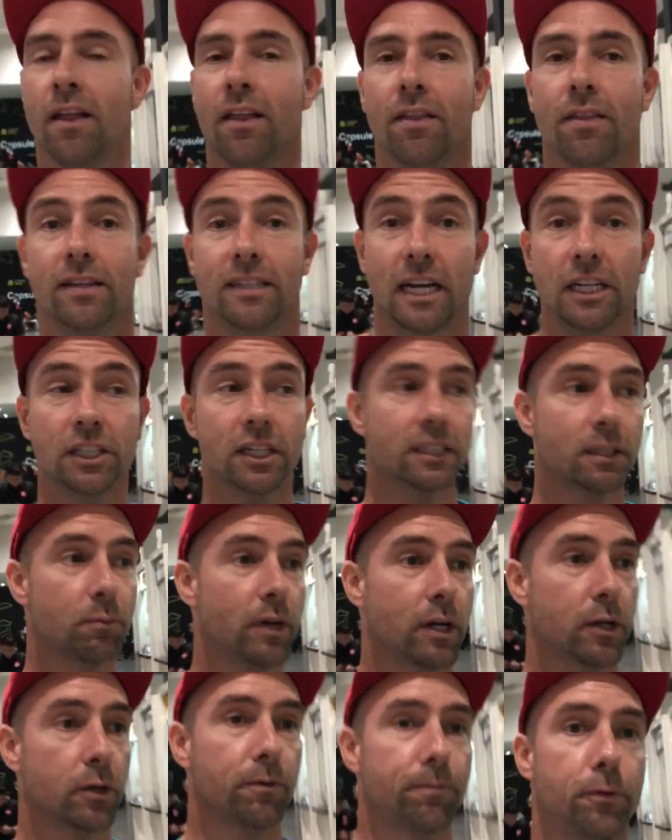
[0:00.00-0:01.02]
There's actually some really
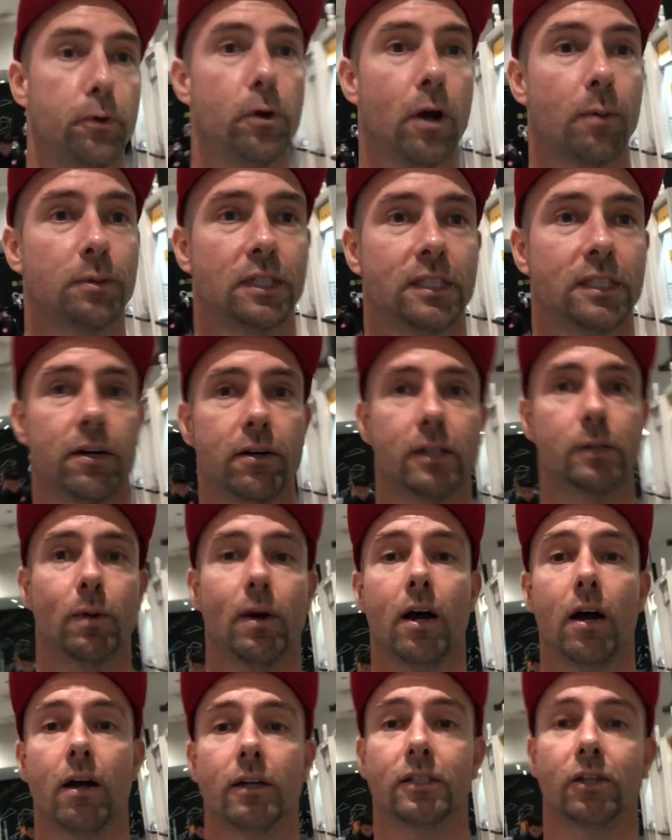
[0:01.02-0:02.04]
good food options
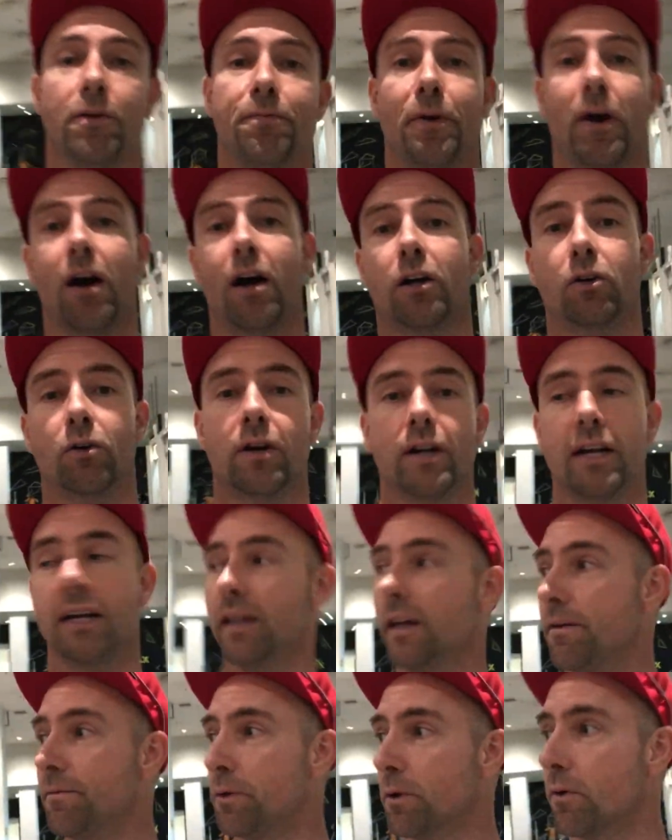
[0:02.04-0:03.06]
well. So if you're hungry,
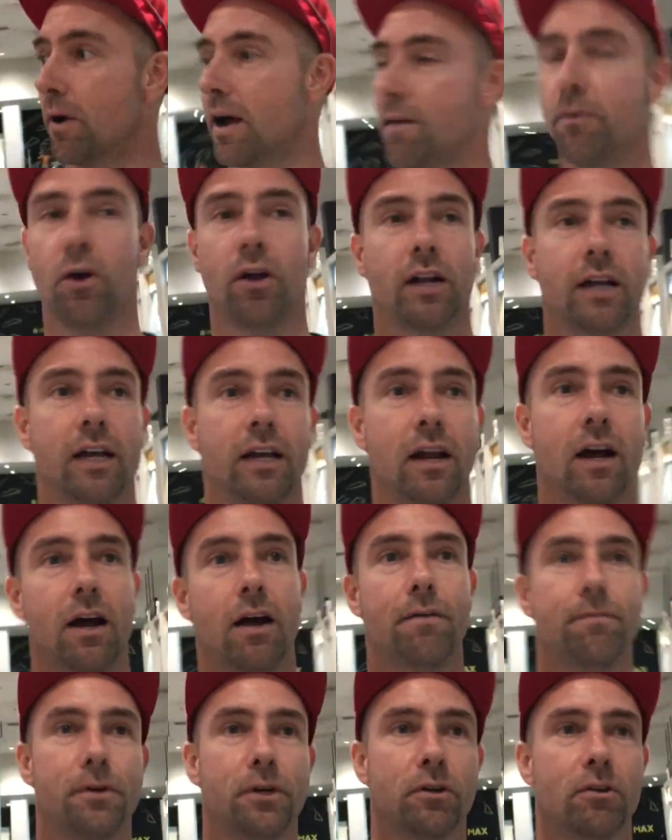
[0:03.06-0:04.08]
if you arrive early enough,
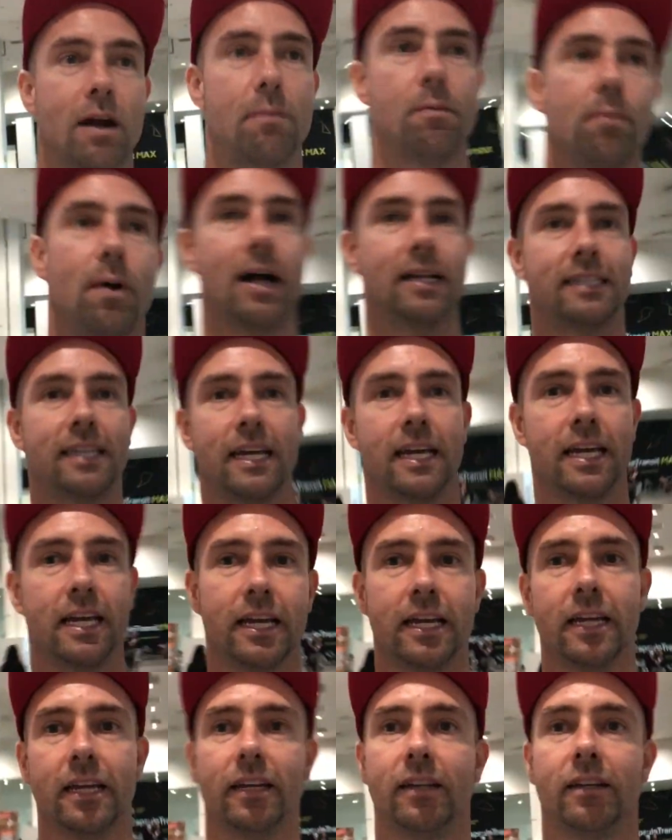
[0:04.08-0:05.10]
you can grab a bite to
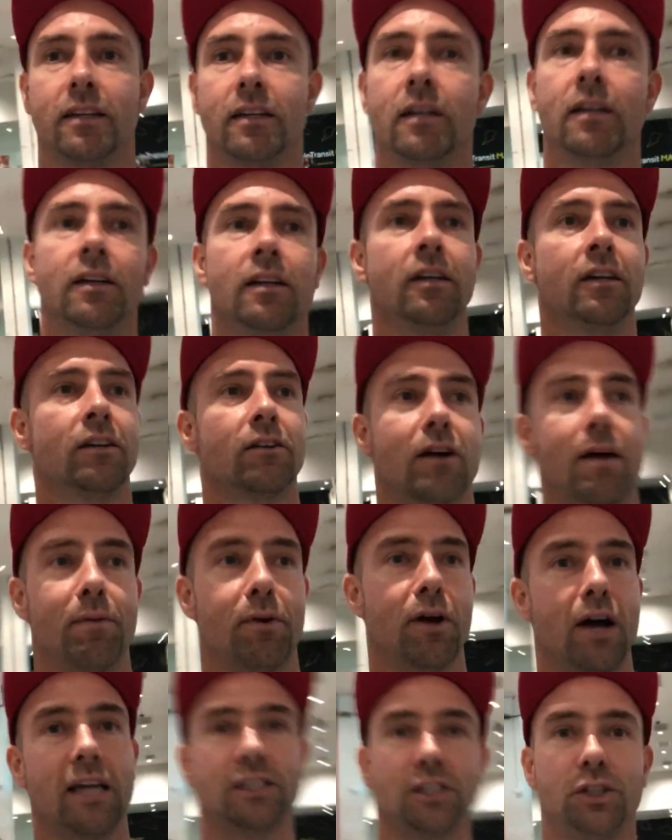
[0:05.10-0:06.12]
eat, grab a
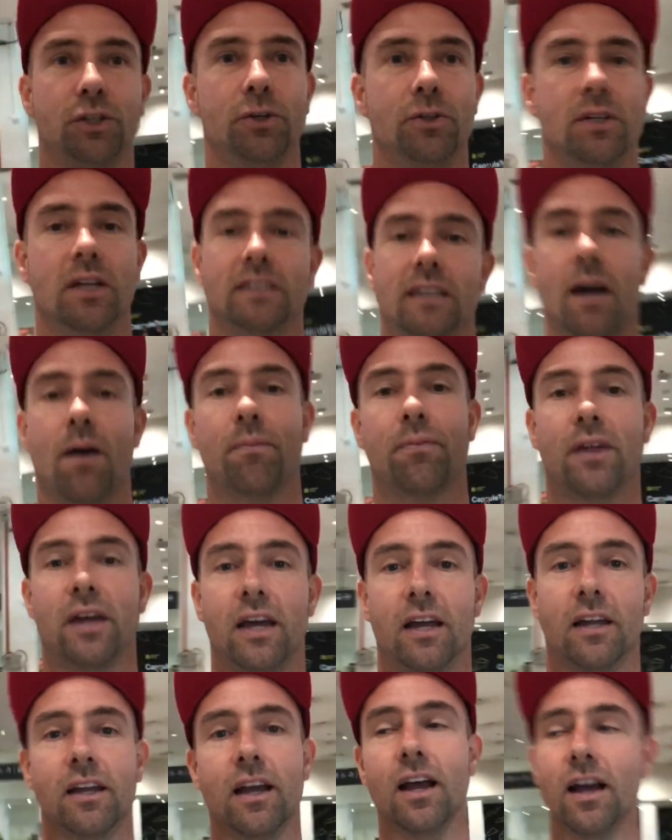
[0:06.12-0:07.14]
nice juice or
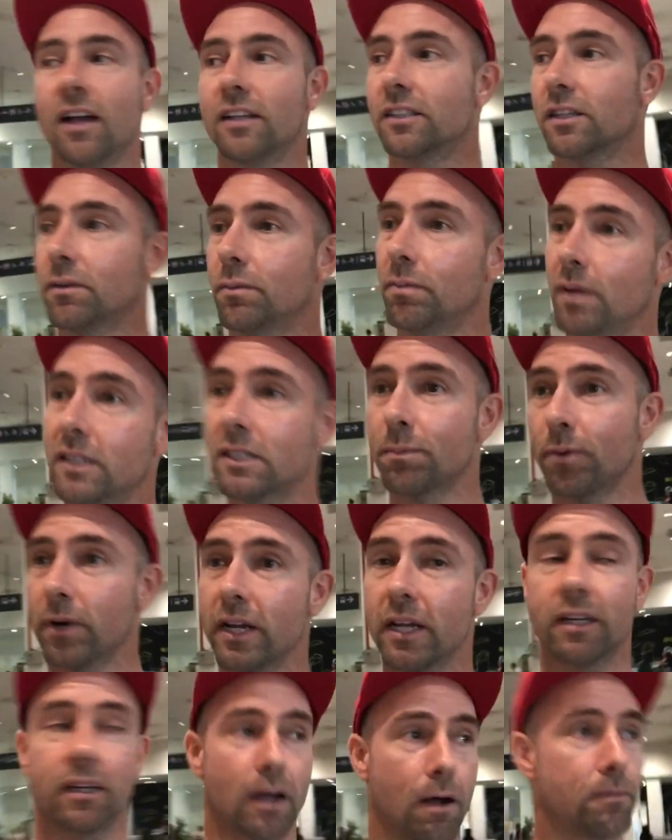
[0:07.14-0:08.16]
something. Yeah, it's a pretty
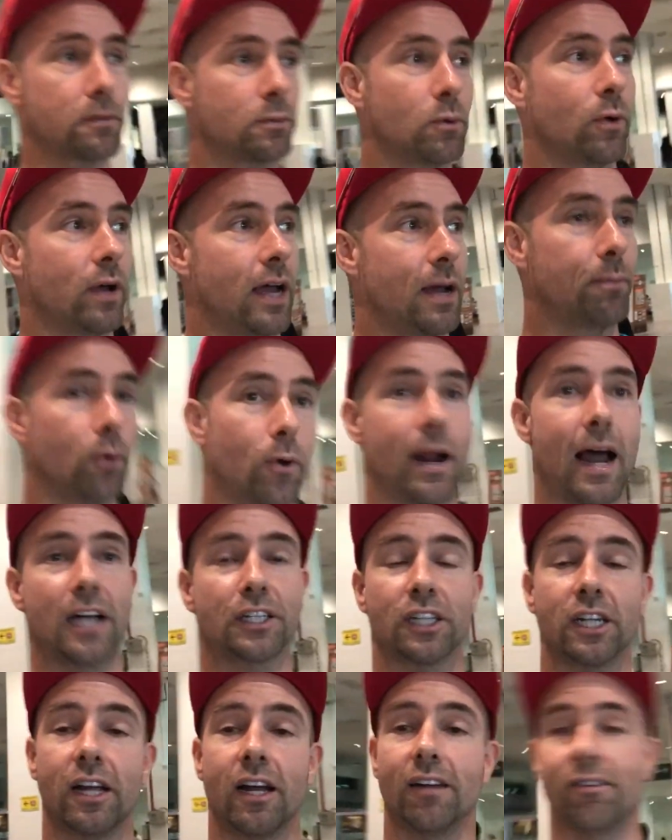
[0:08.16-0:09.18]
comfortable airport.
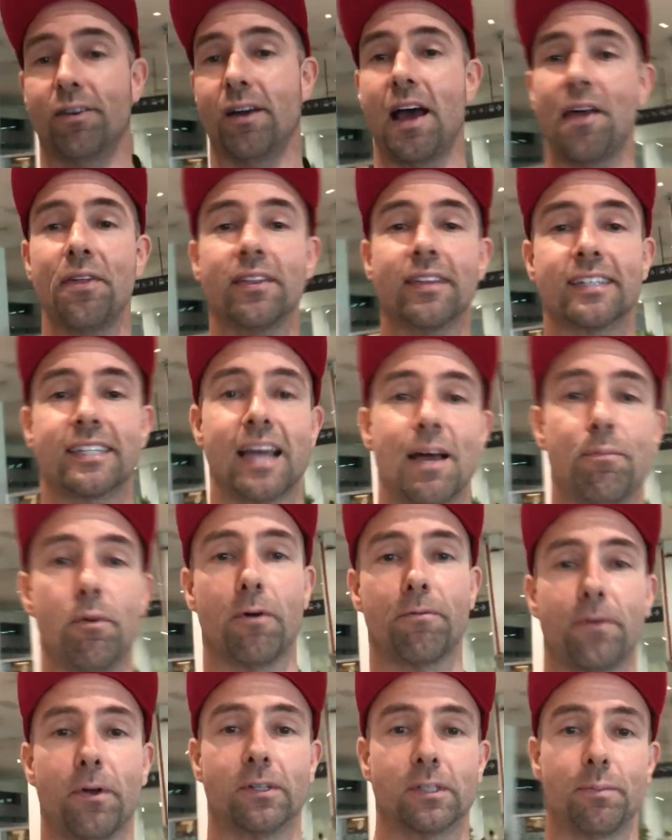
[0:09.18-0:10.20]
Actually, I think this airport
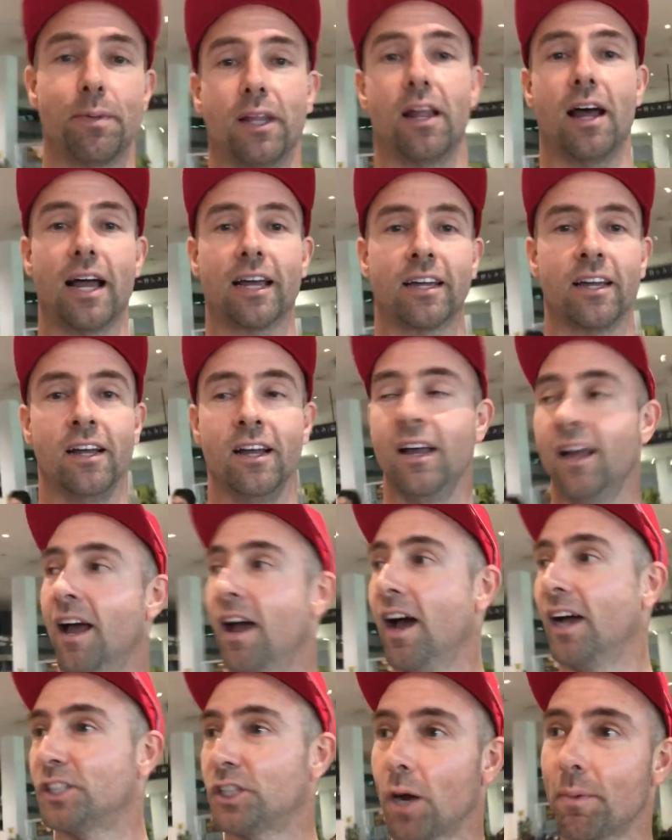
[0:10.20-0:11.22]
feels a bit like
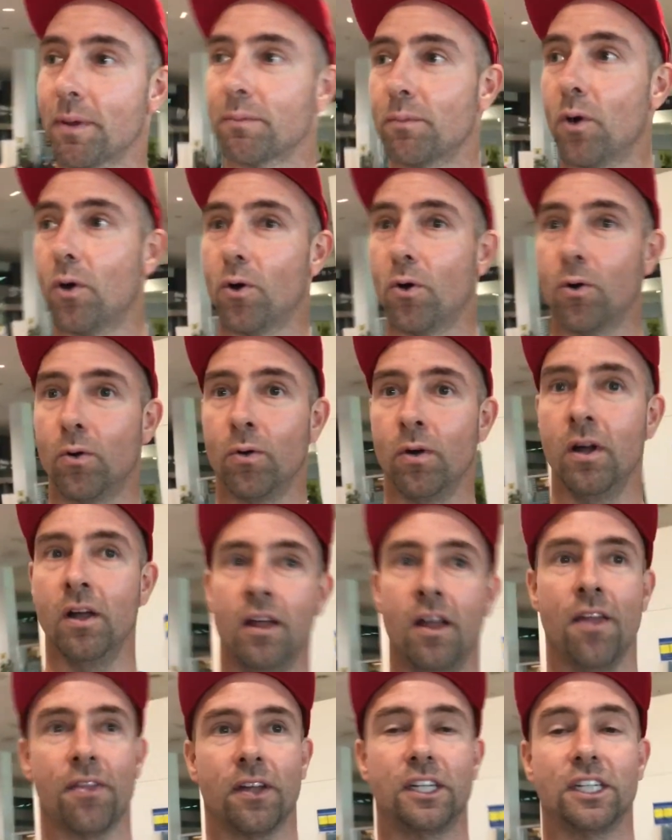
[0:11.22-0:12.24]
a shopping mall
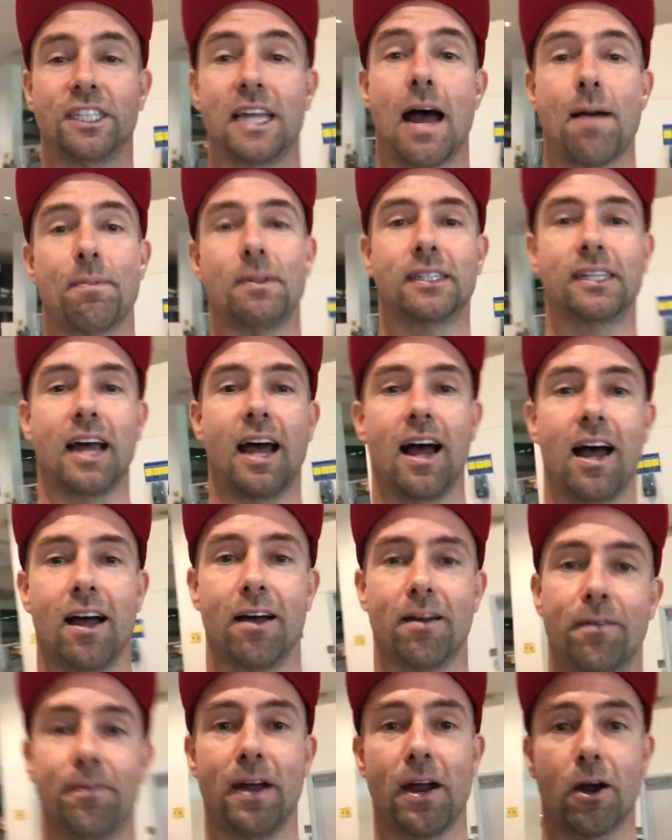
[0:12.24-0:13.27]
that just happens to
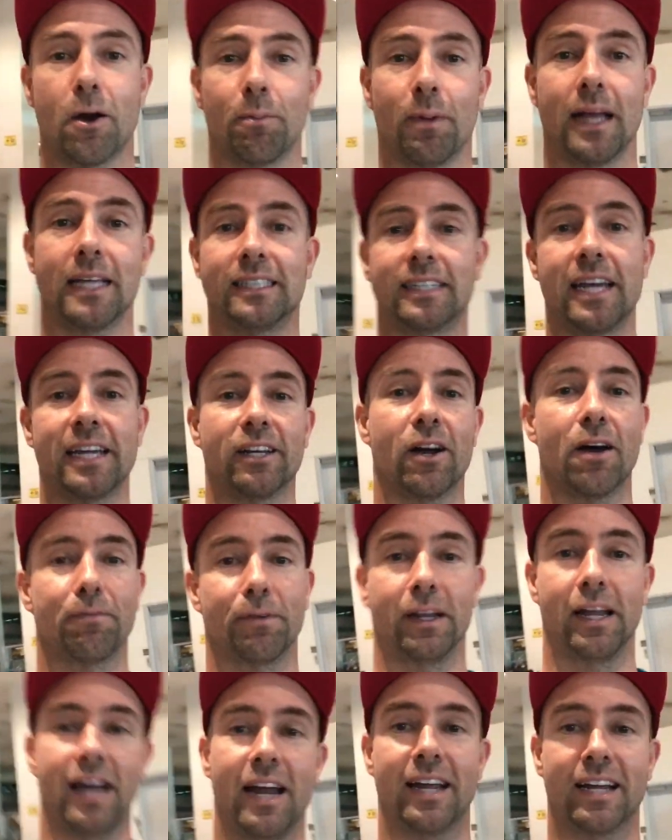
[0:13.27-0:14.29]
have airplanes taking off and
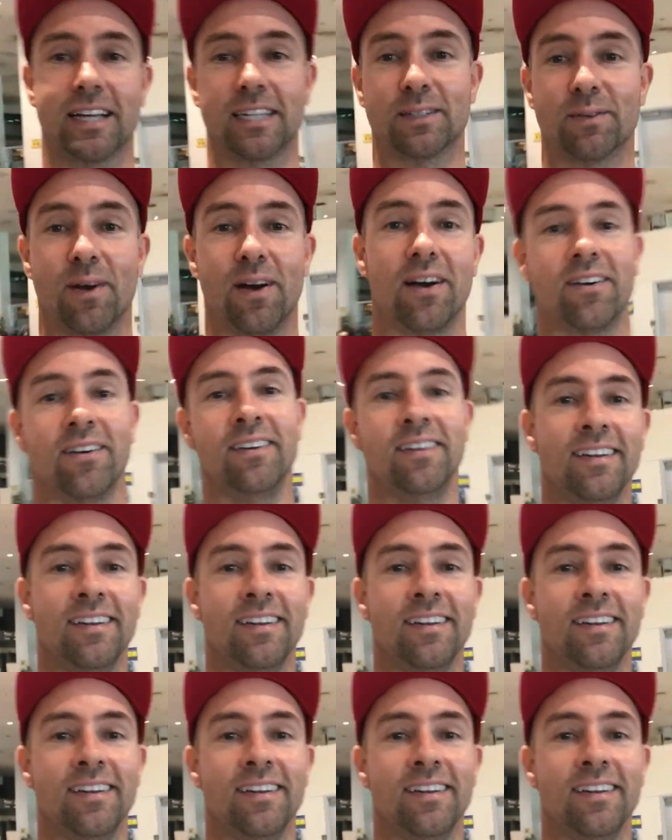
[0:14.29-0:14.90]
landing as well.